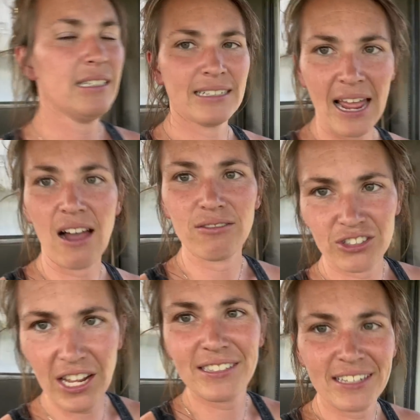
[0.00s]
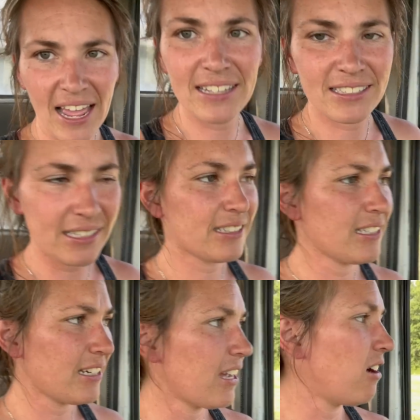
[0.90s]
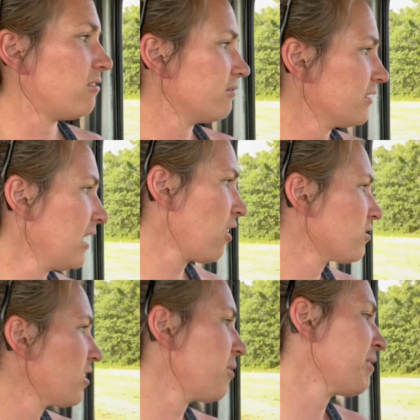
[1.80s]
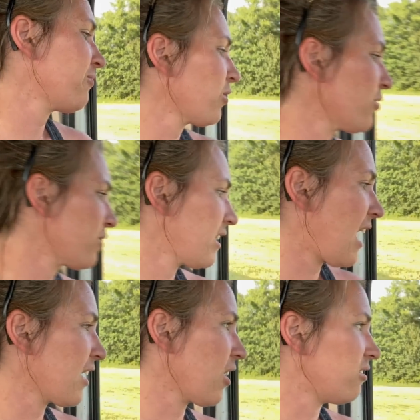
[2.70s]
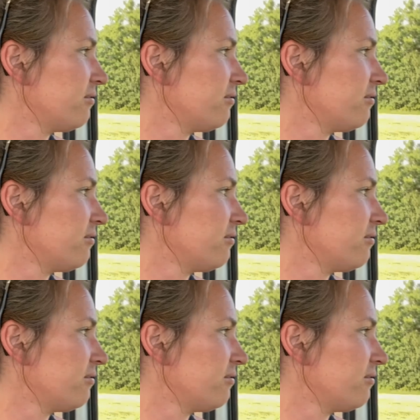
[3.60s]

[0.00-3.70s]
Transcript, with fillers: Now, Jason has his C D L. He goes a little bit further than I go.